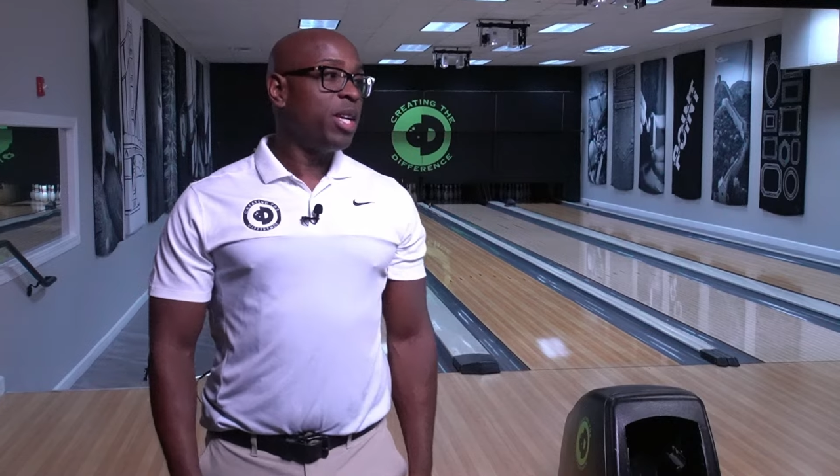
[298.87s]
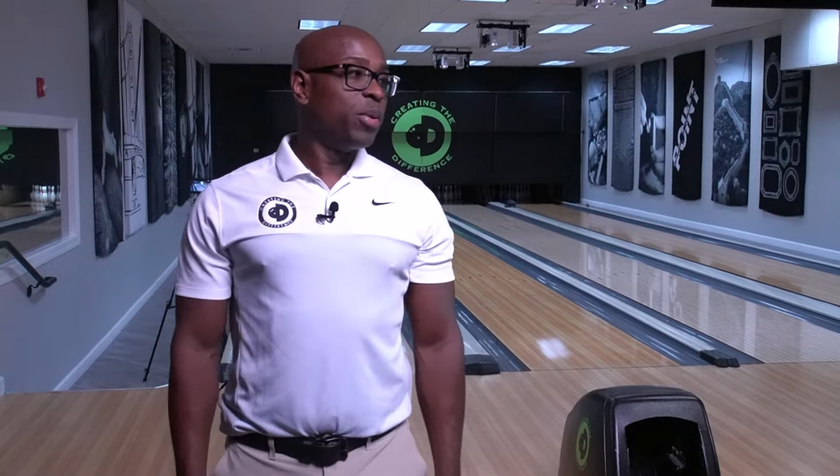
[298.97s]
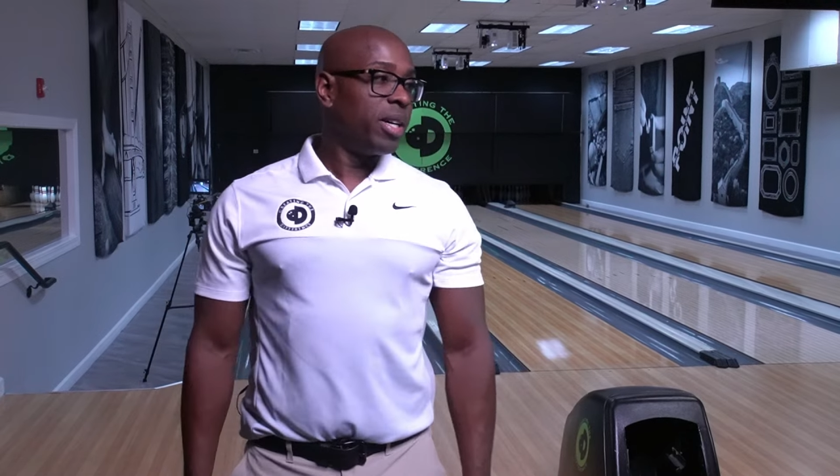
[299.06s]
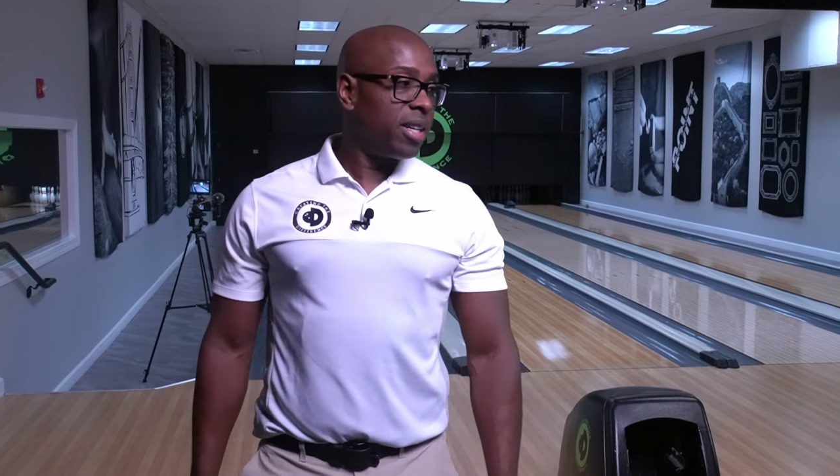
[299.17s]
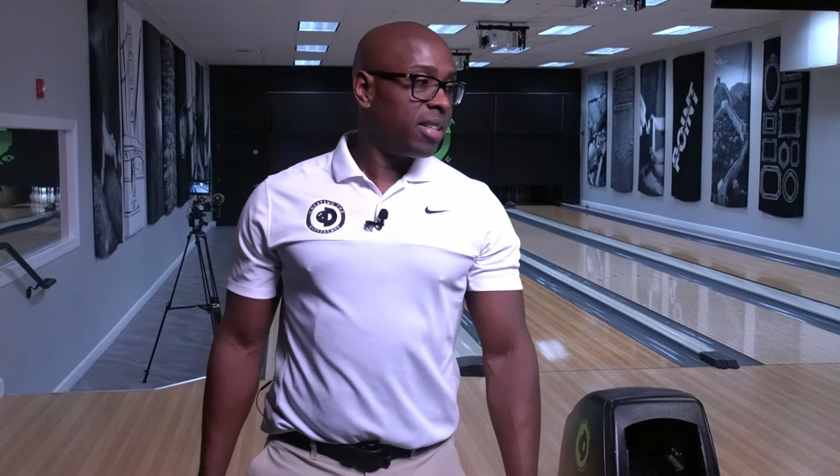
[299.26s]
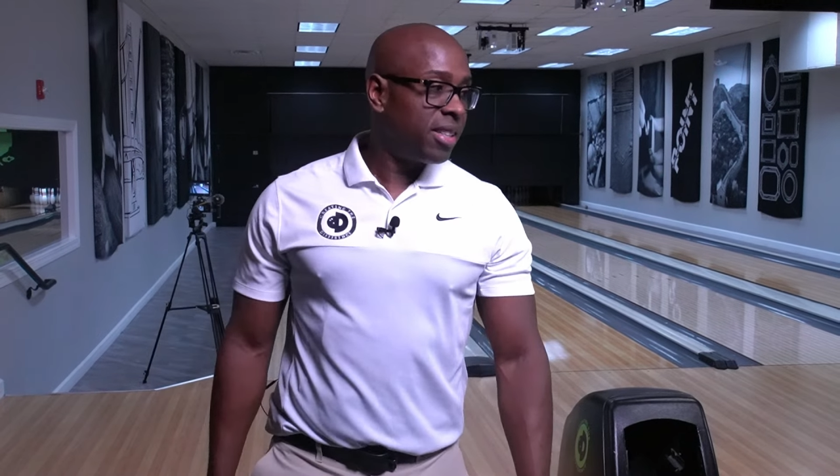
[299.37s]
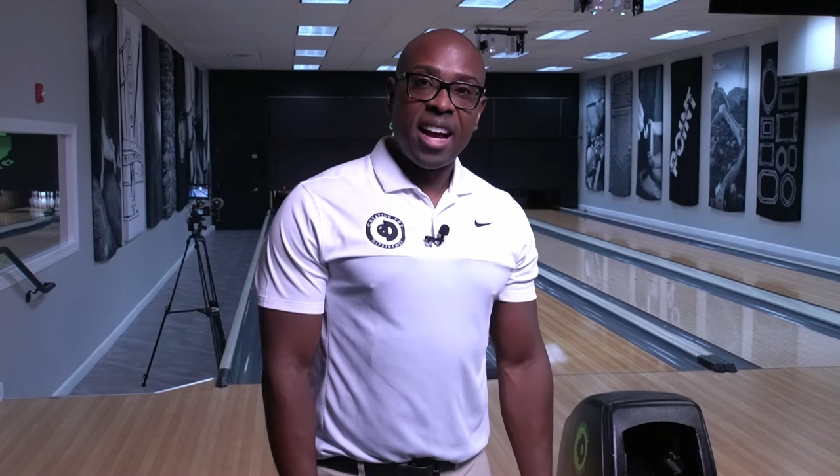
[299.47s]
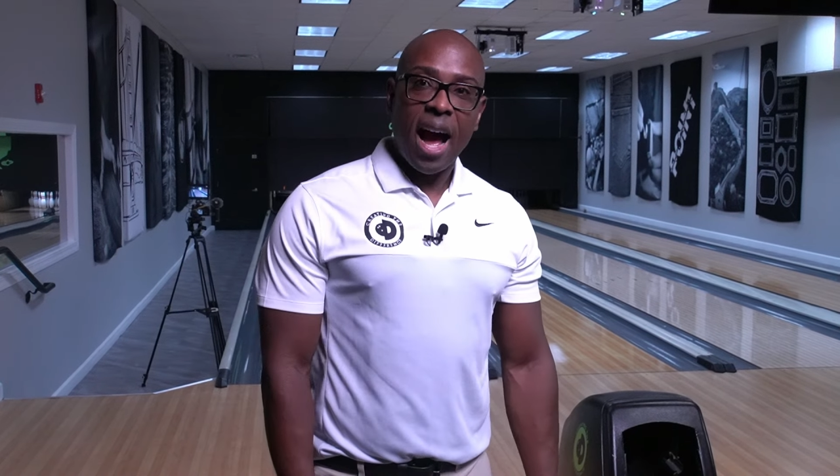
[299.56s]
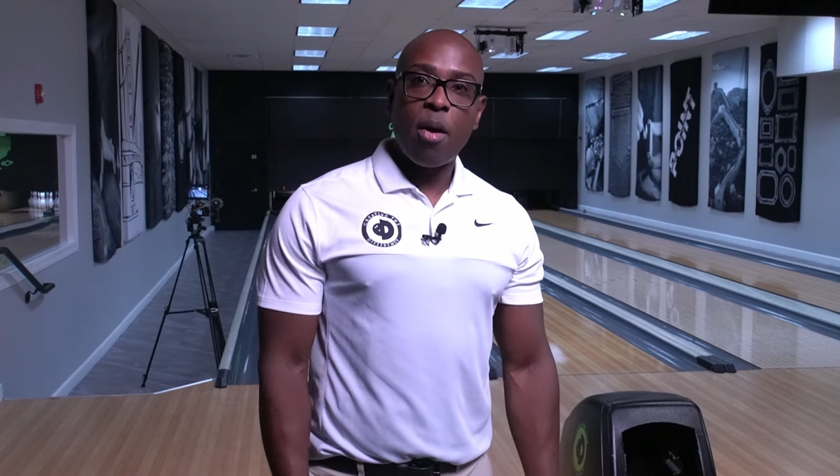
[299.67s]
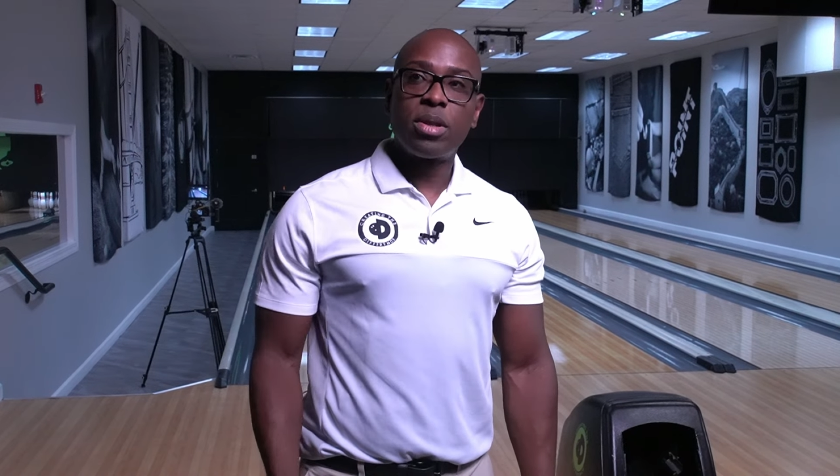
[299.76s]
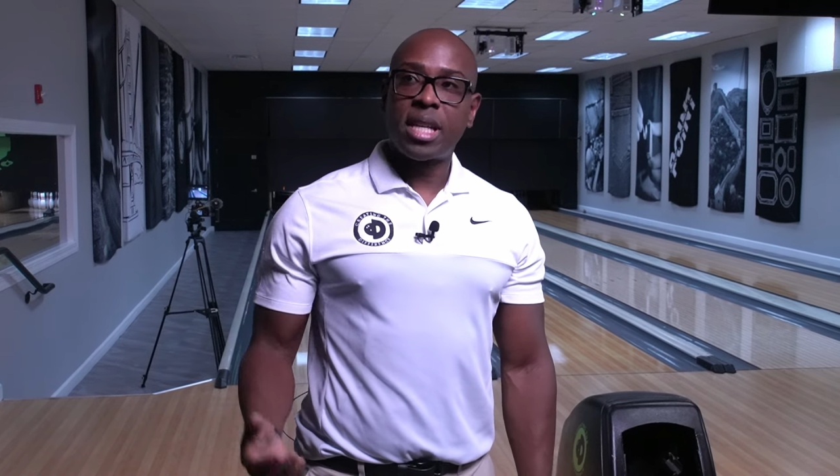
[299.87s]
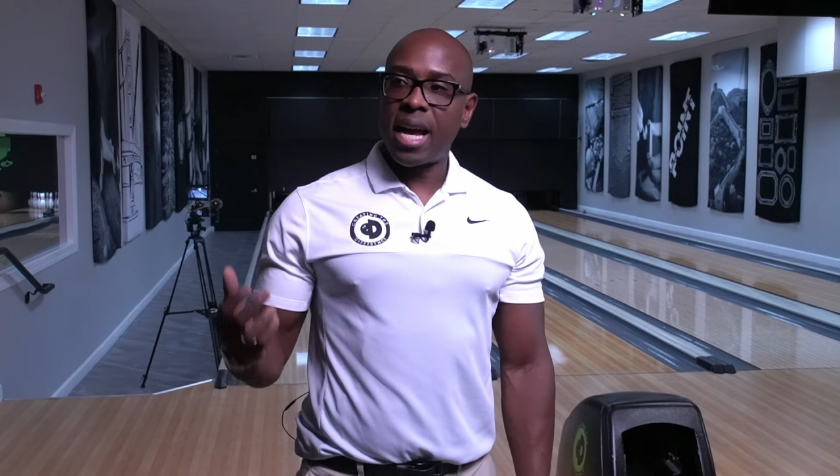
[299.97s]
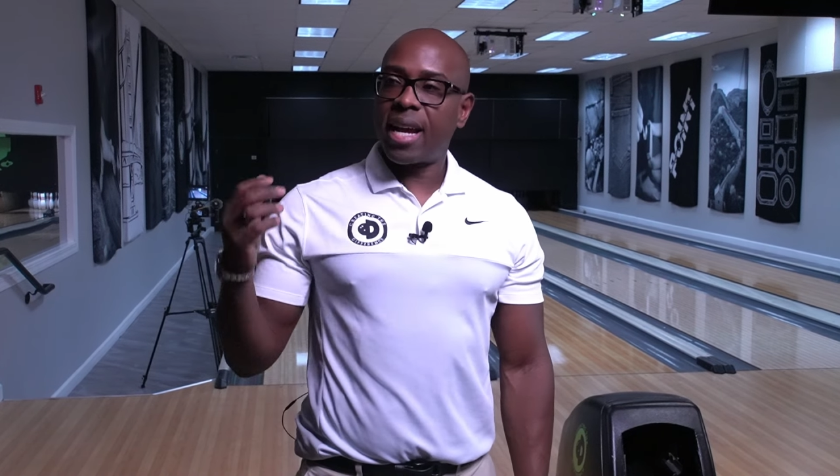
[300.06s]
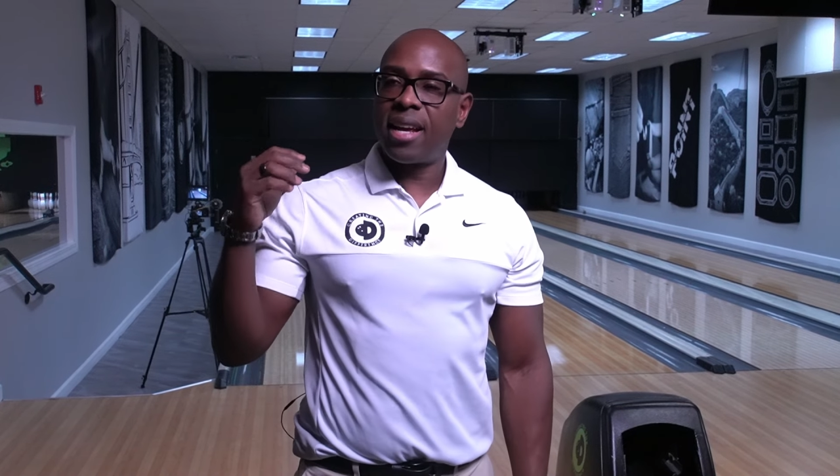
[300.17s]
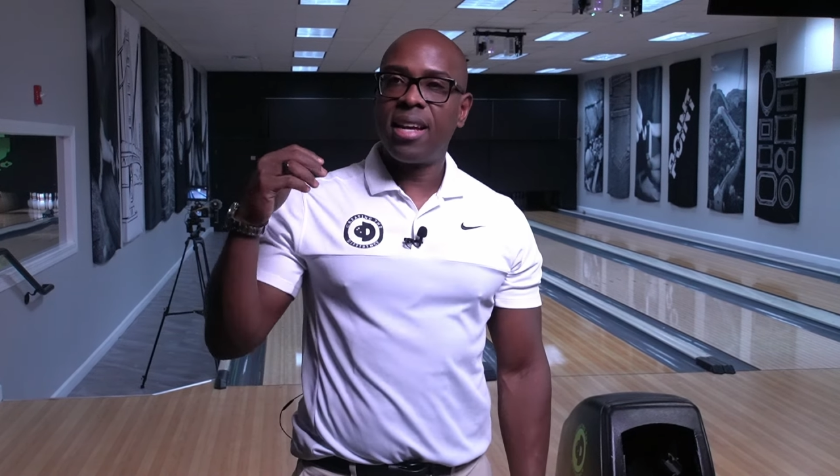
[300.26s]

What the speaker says: you what, I was like,